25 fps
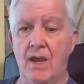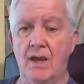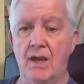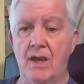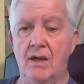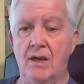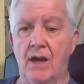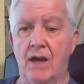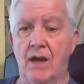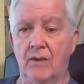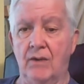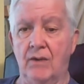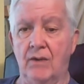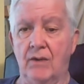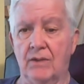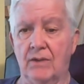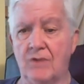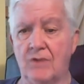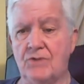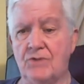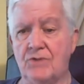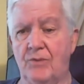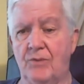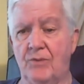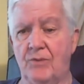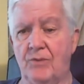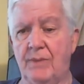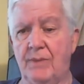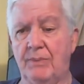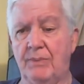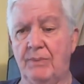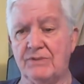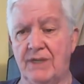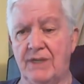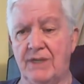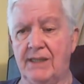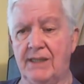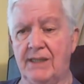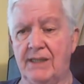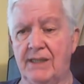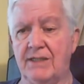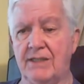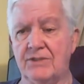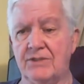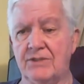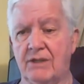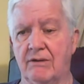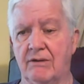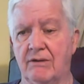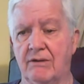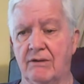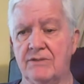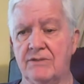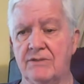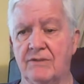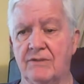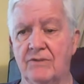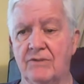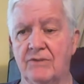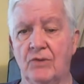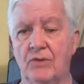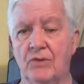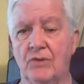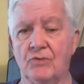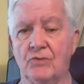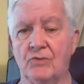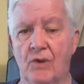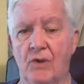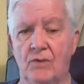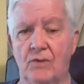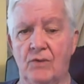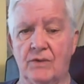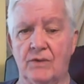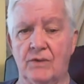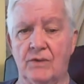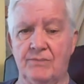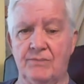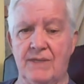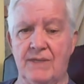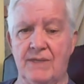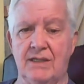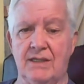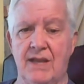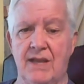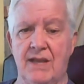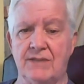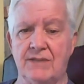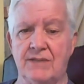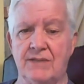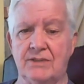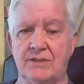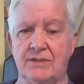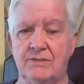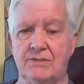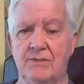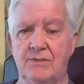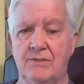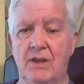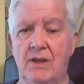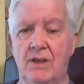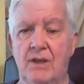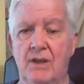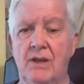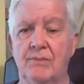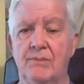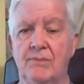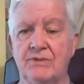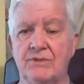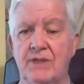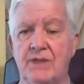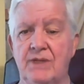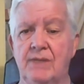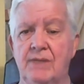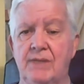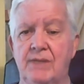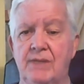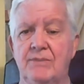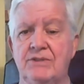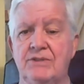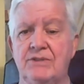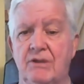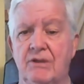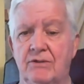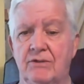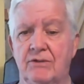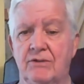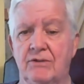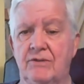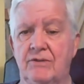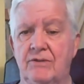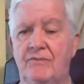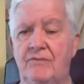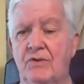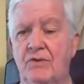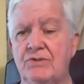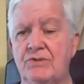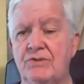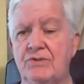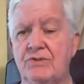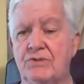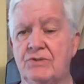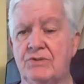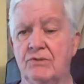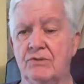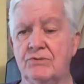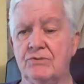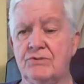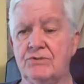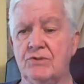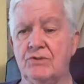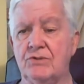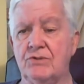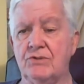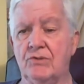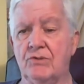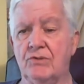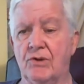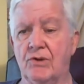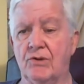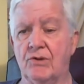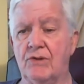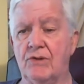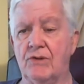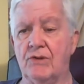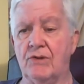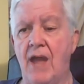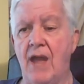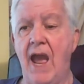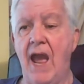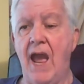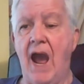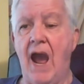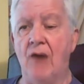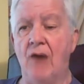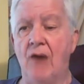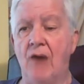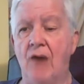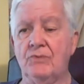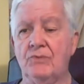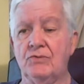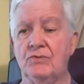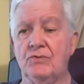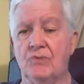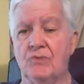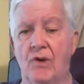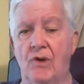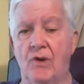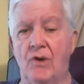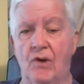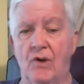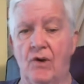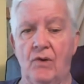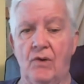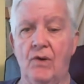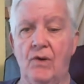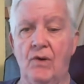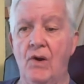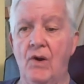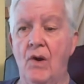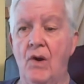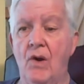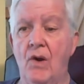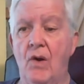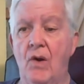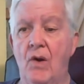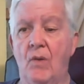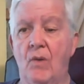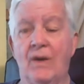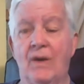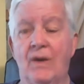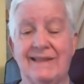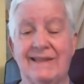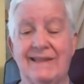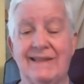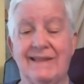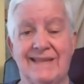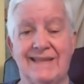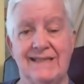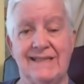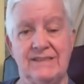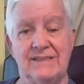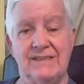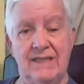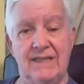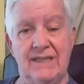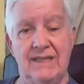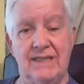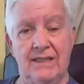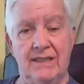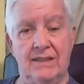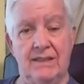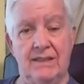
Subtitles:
I will also be presenting a series of Draw With Me classes, presenting material for students to learn how to draw what they see.